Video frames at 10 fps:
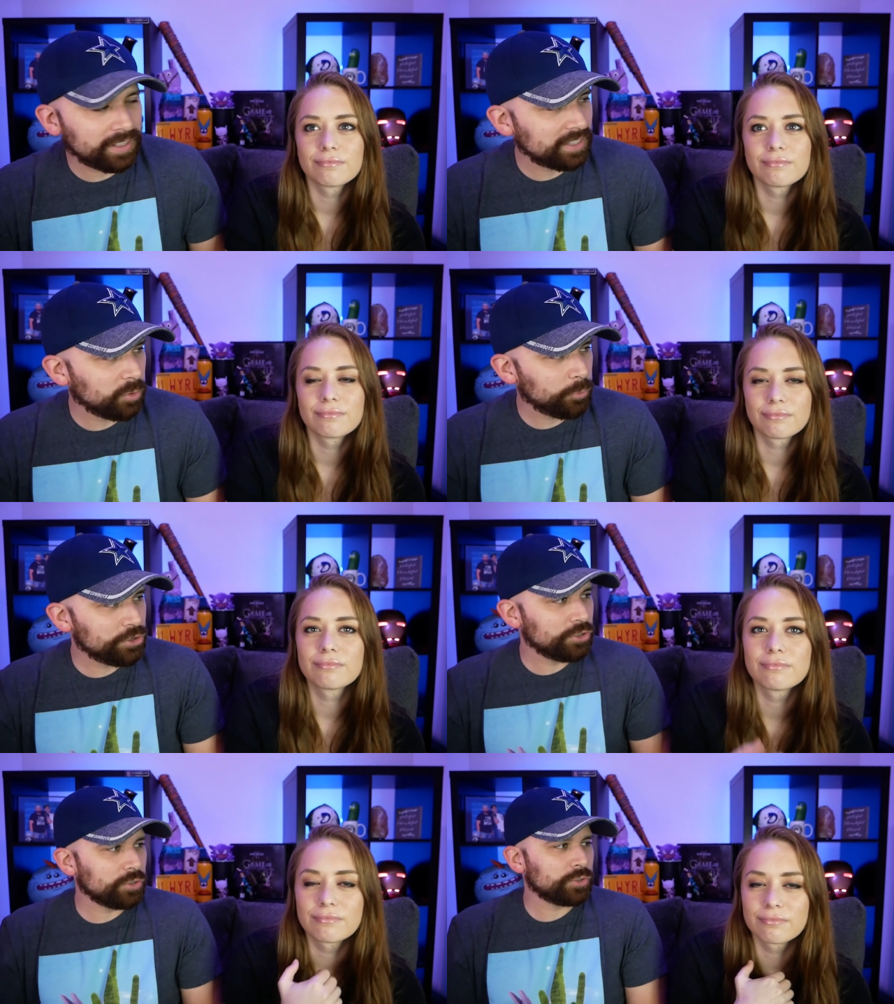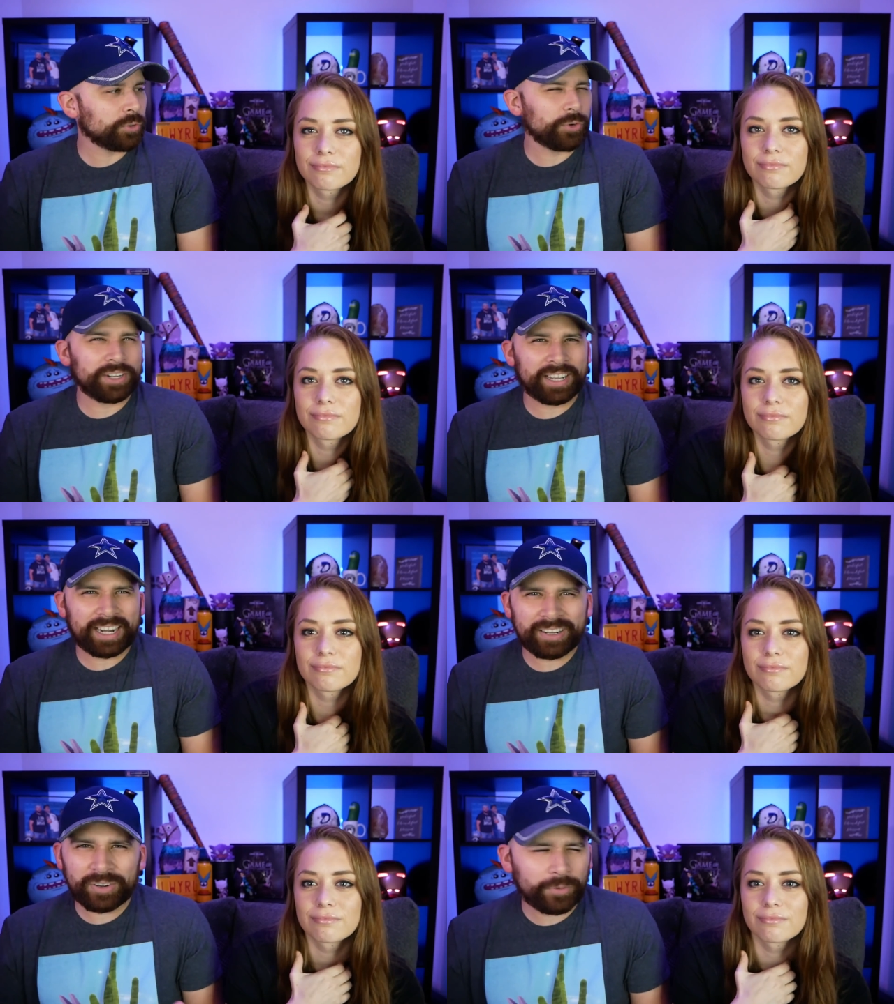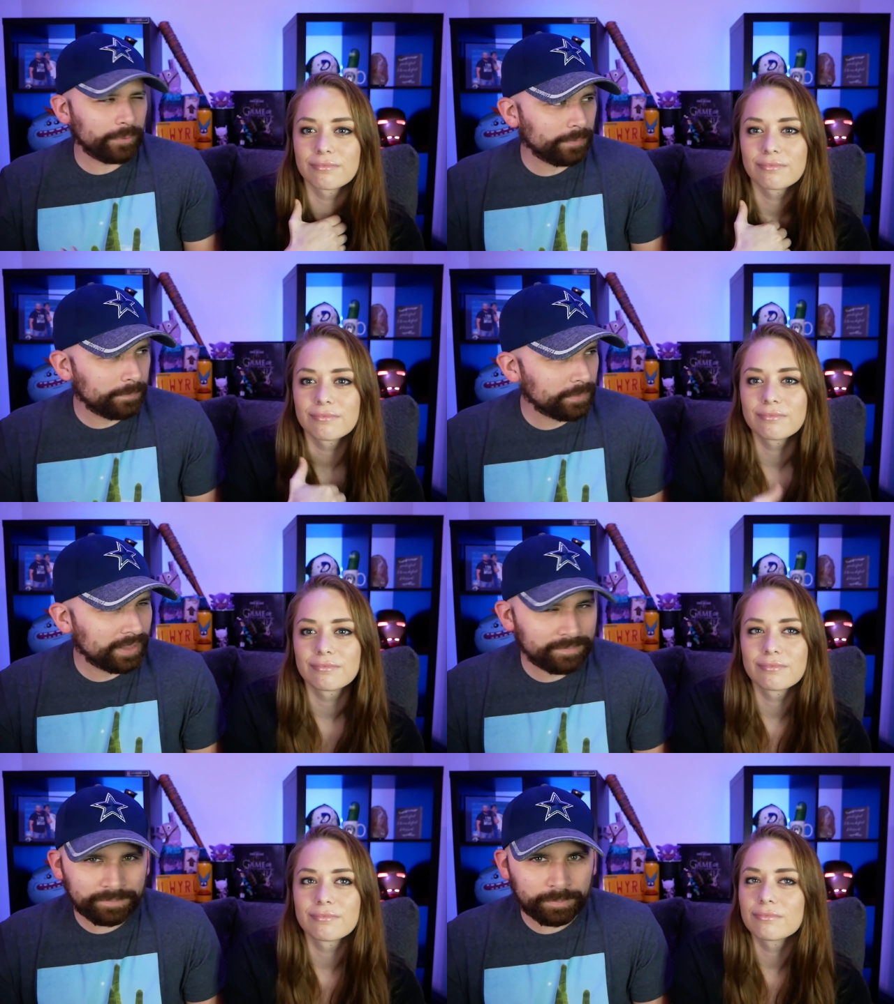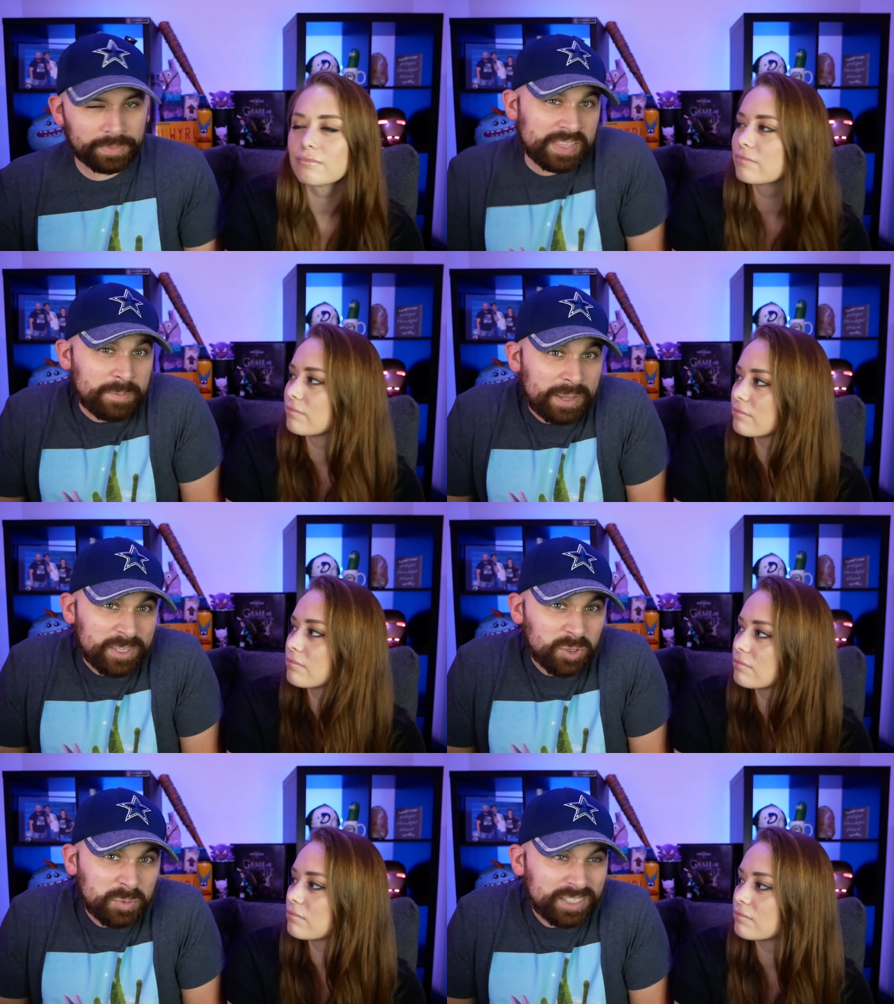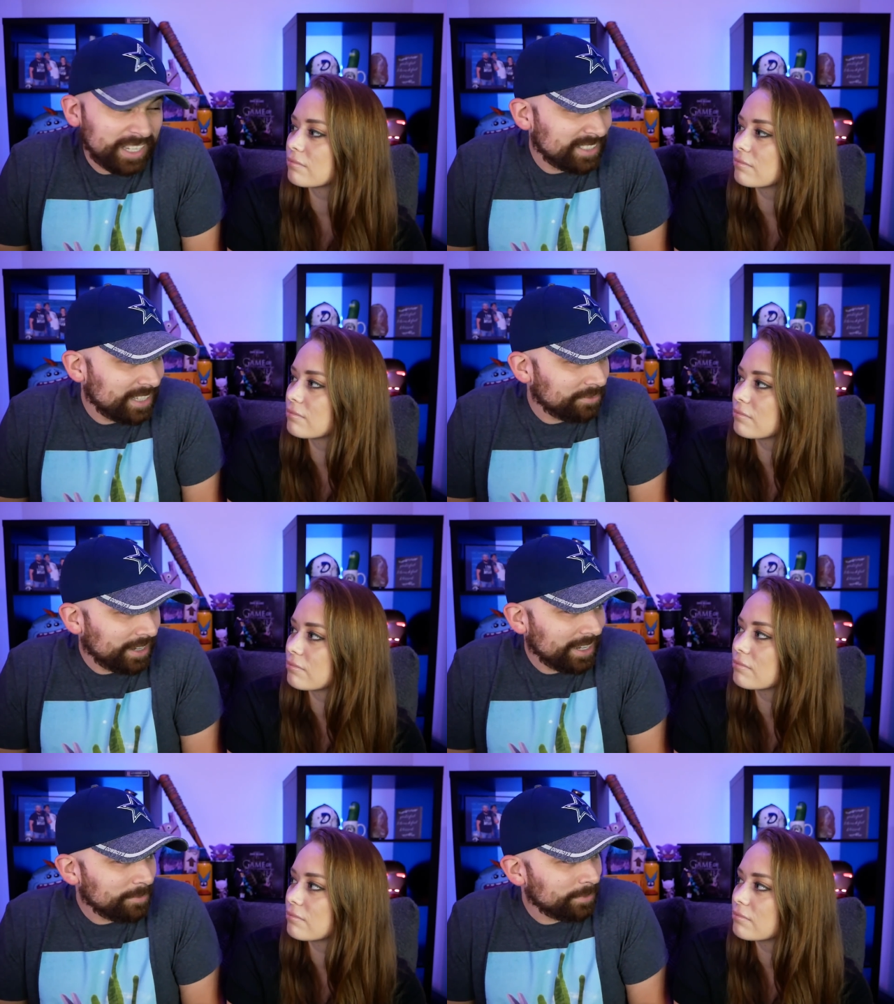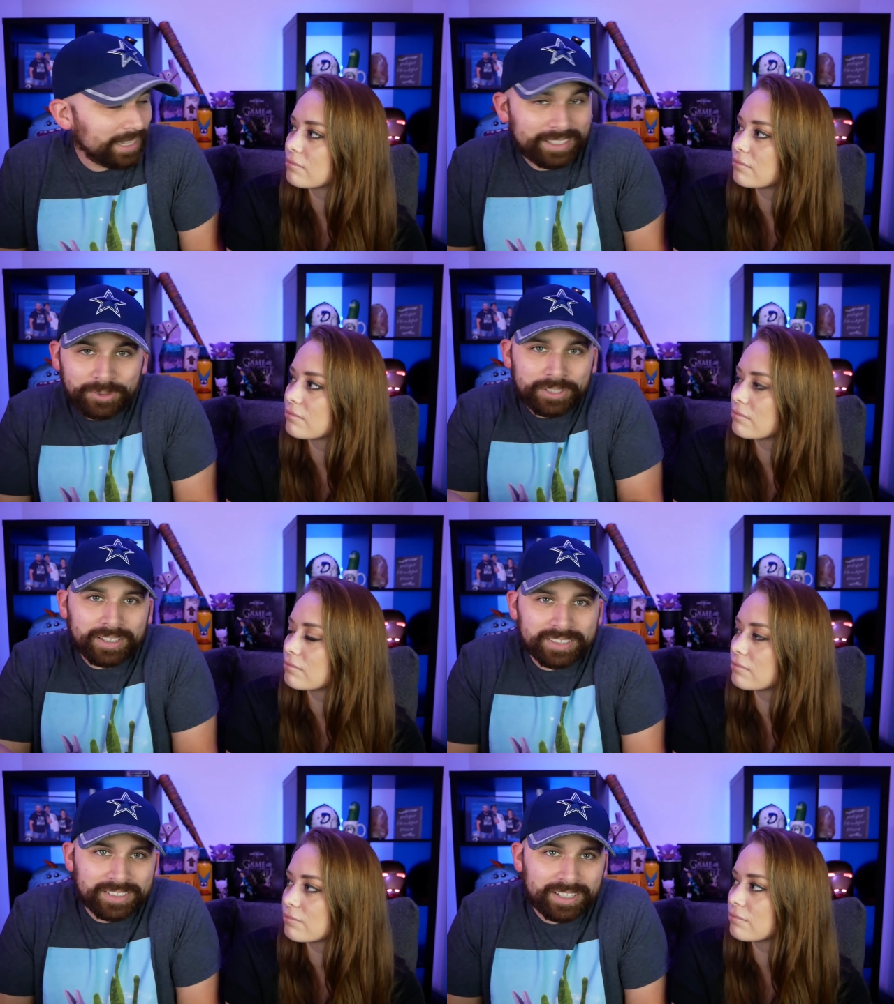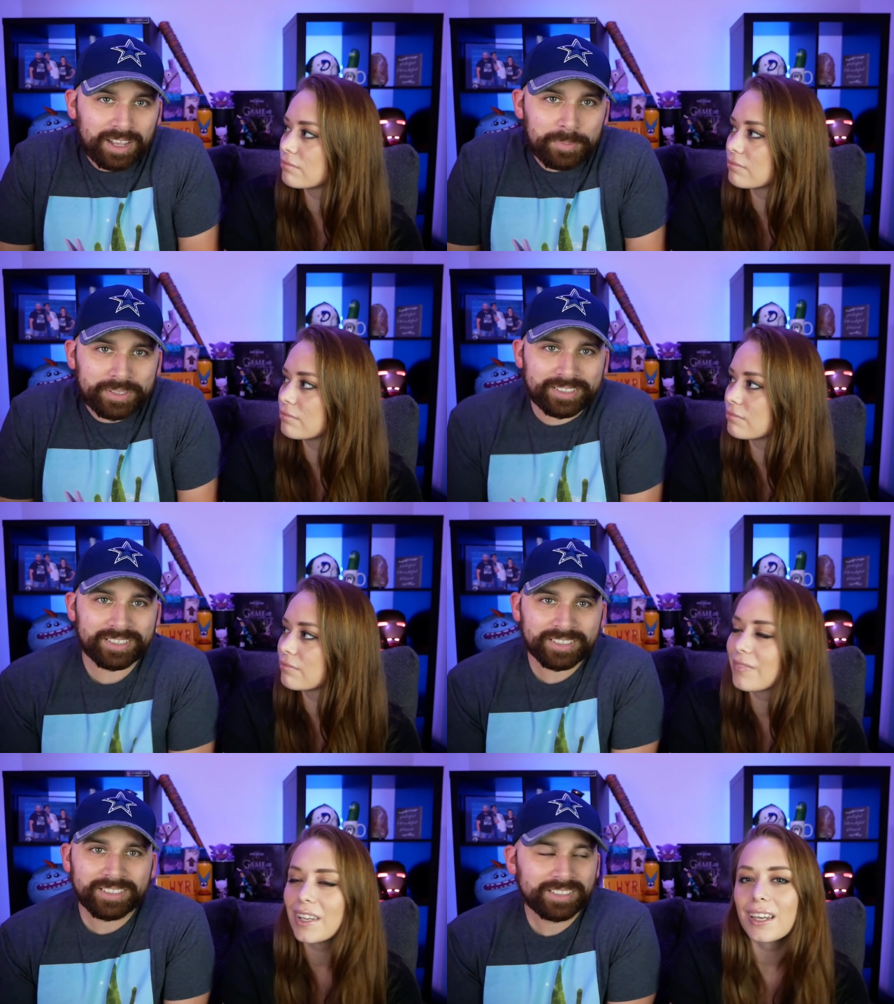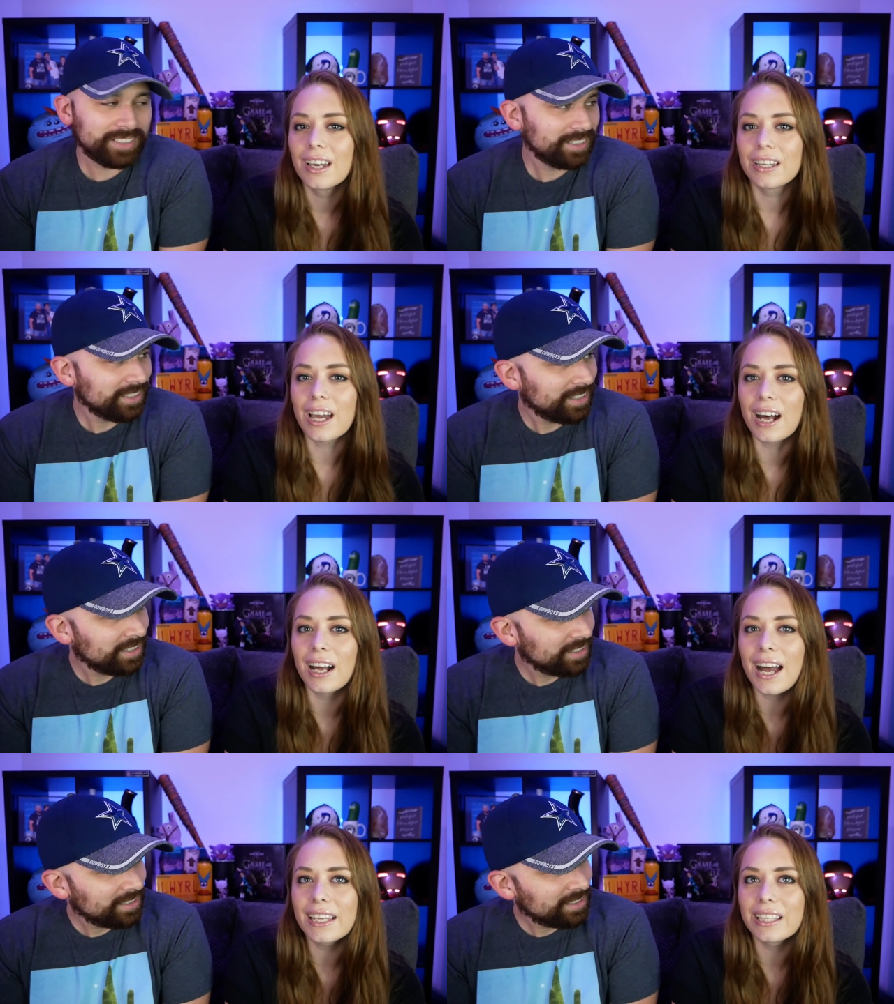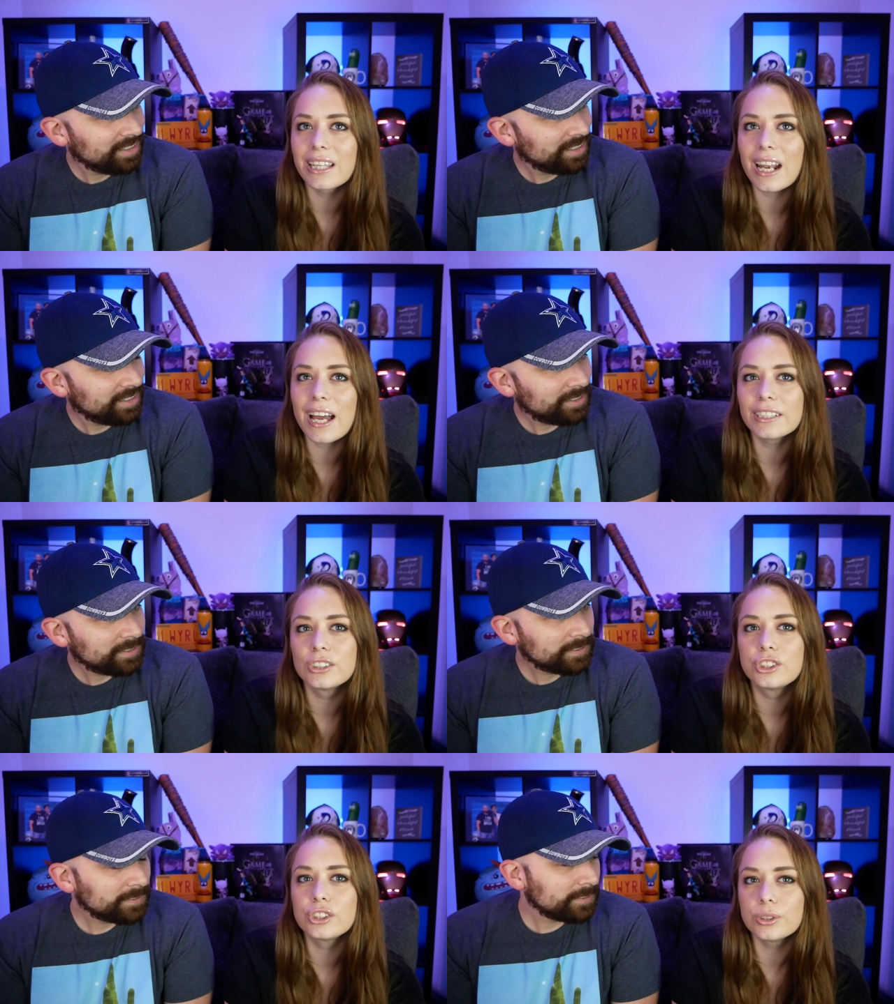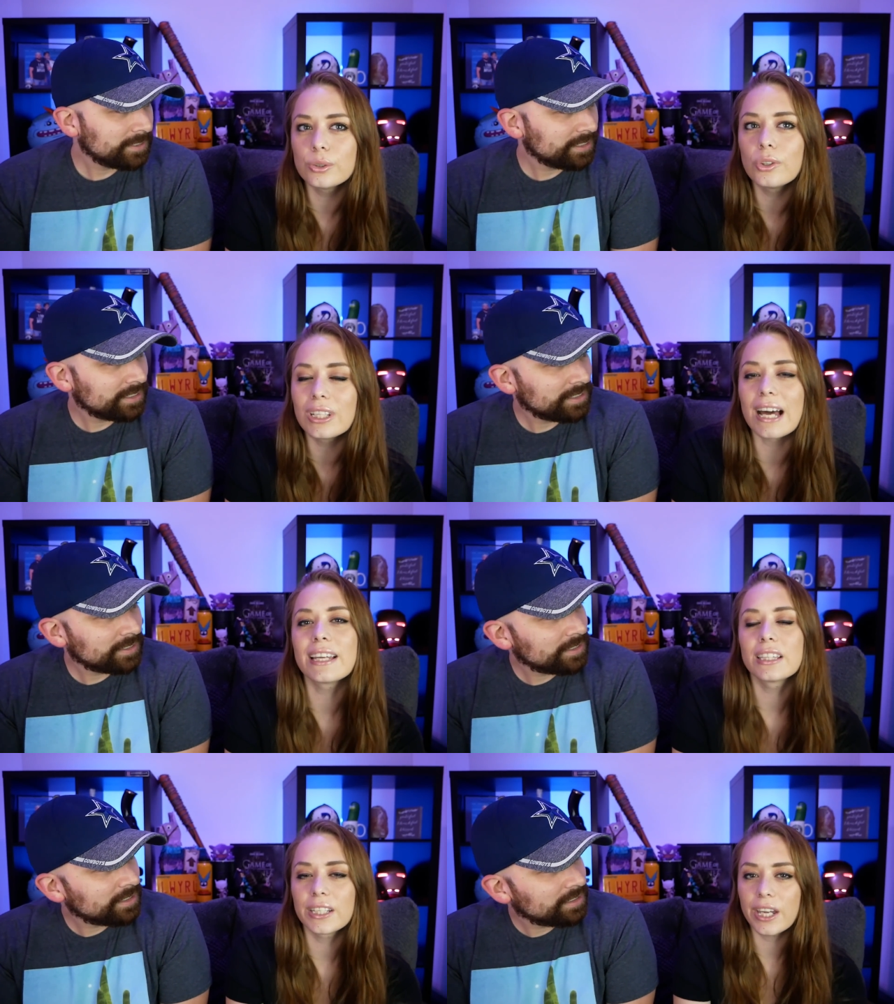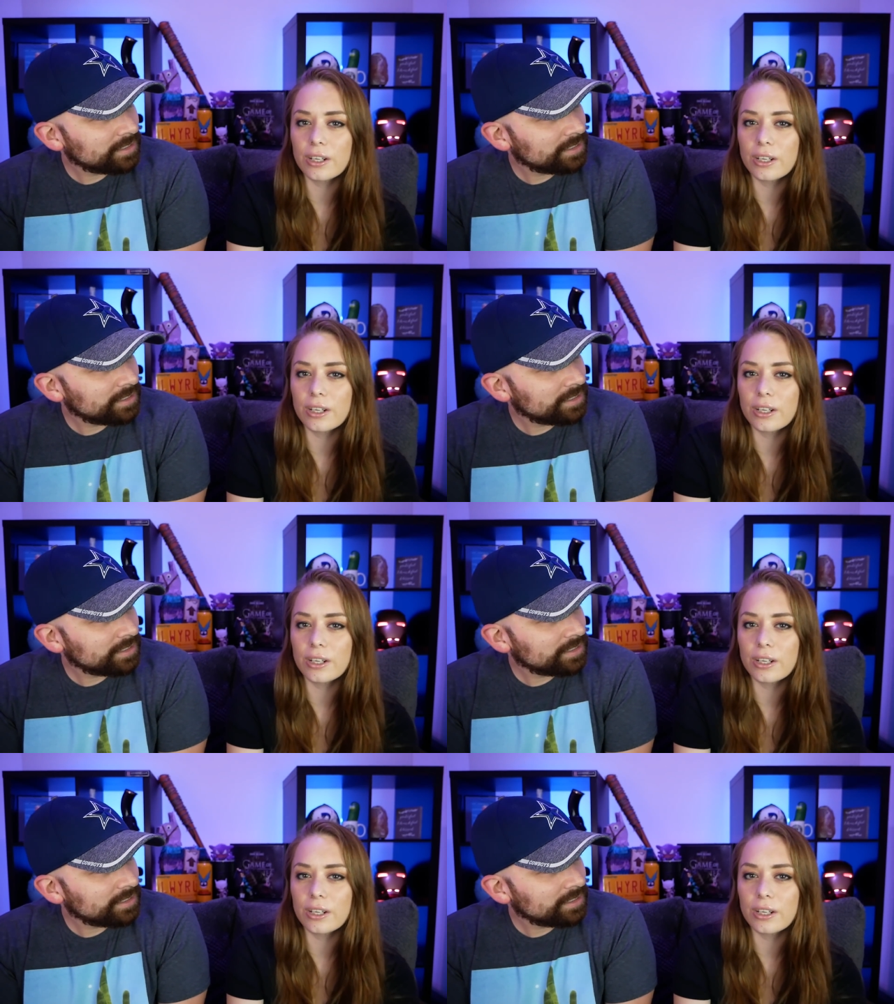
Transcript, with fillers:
Speaker 1: of like the original story. I don't know if I'm. Uh, am I the only one that gets that vibe? Like, you tell us in the comments.
Speaker 2: Yeah, I get that. I do like the